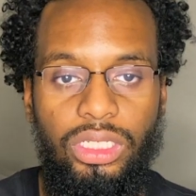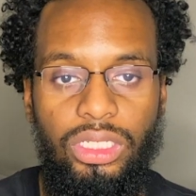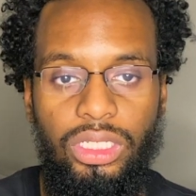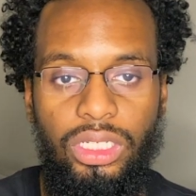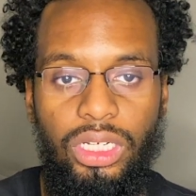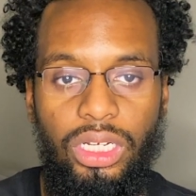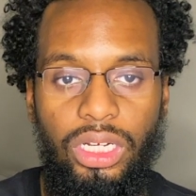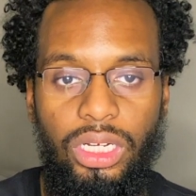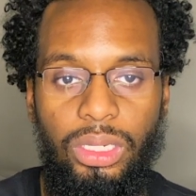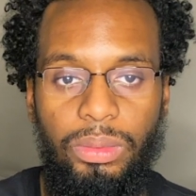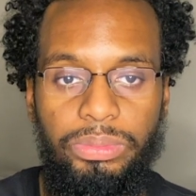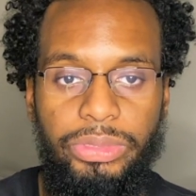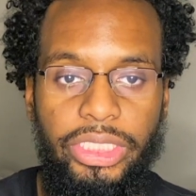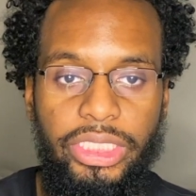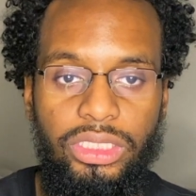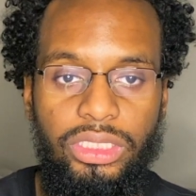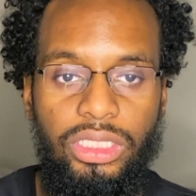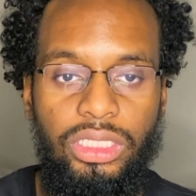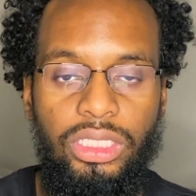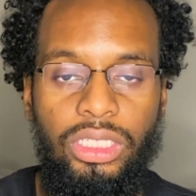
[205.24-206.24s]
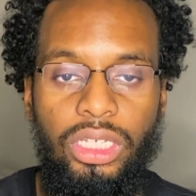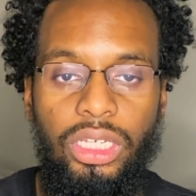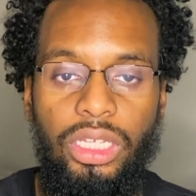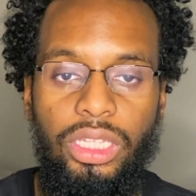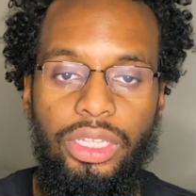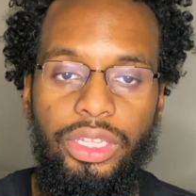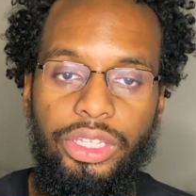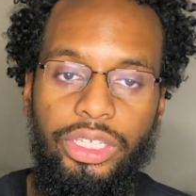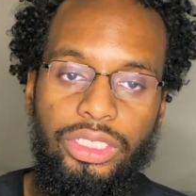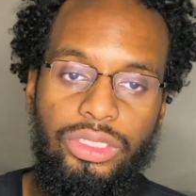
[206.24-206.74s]
Yeezy.
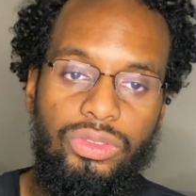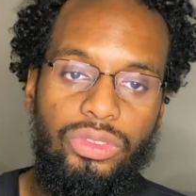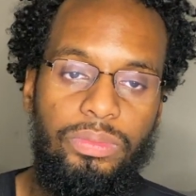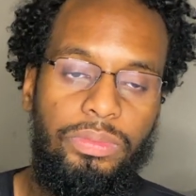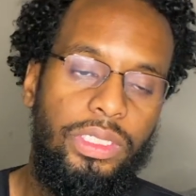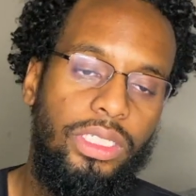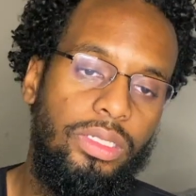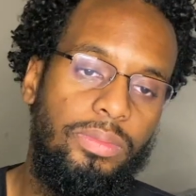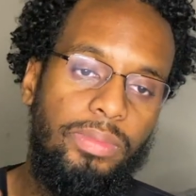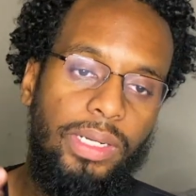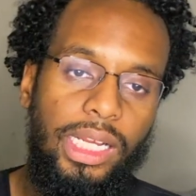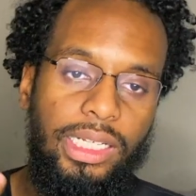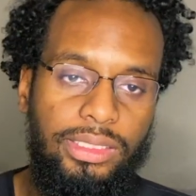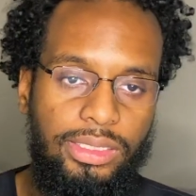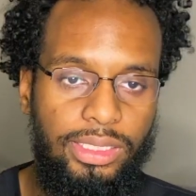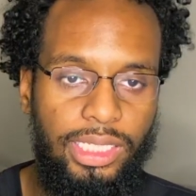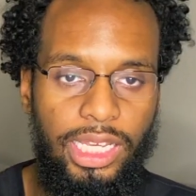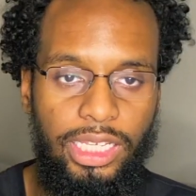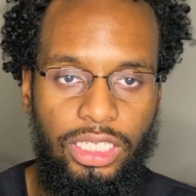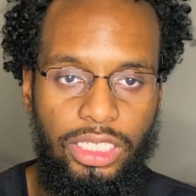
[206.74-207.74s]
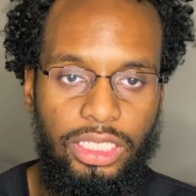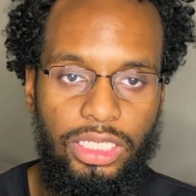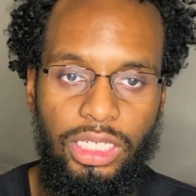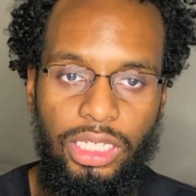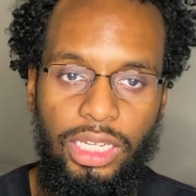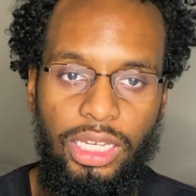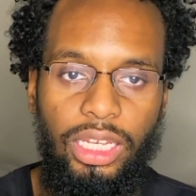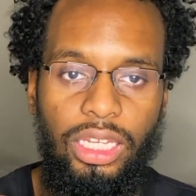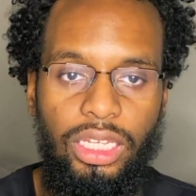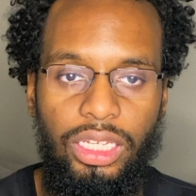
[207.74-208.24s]
This would be my second,
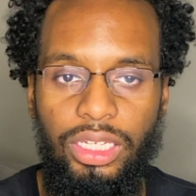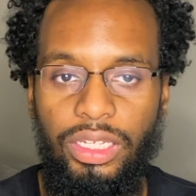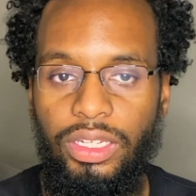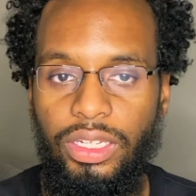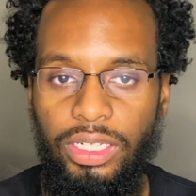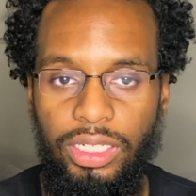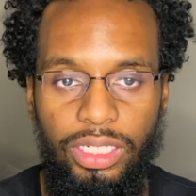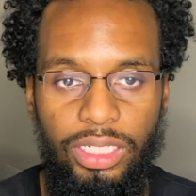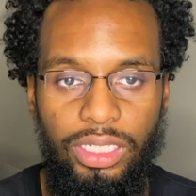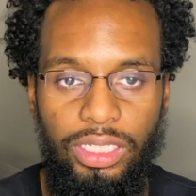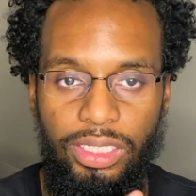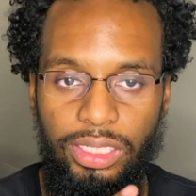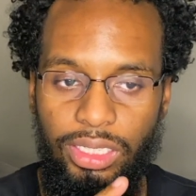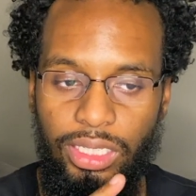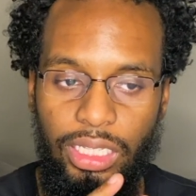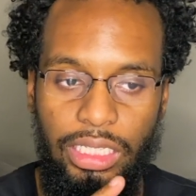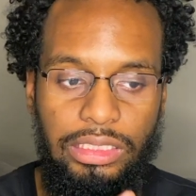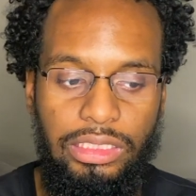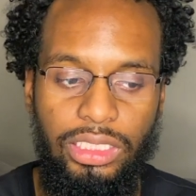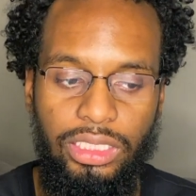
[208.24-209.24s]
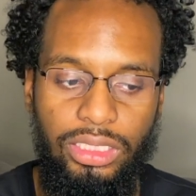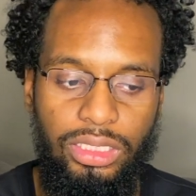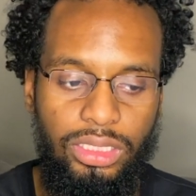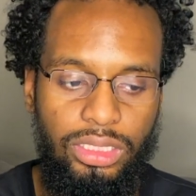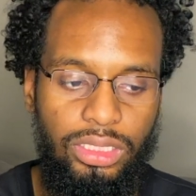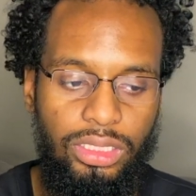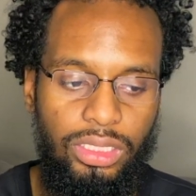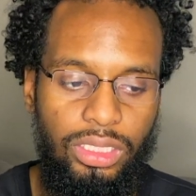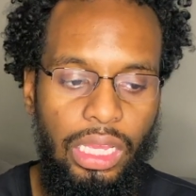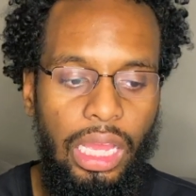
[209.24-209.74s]
and it's
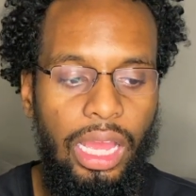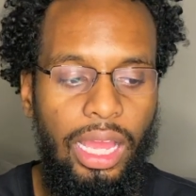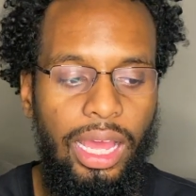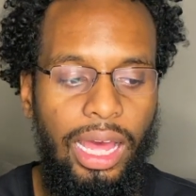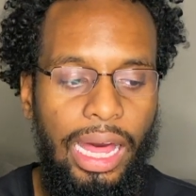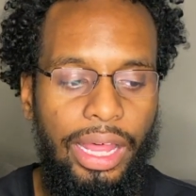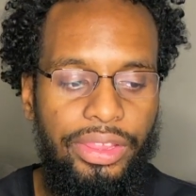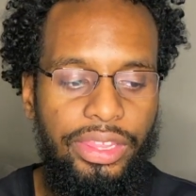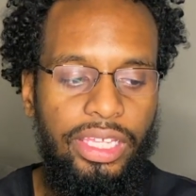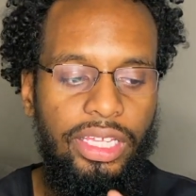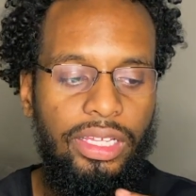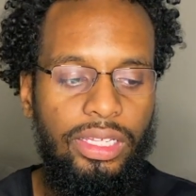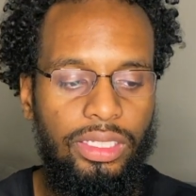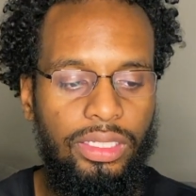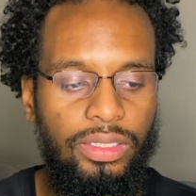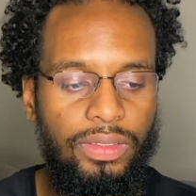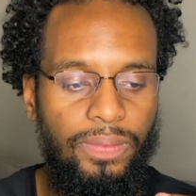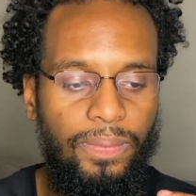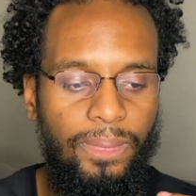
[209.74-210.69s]
just, I think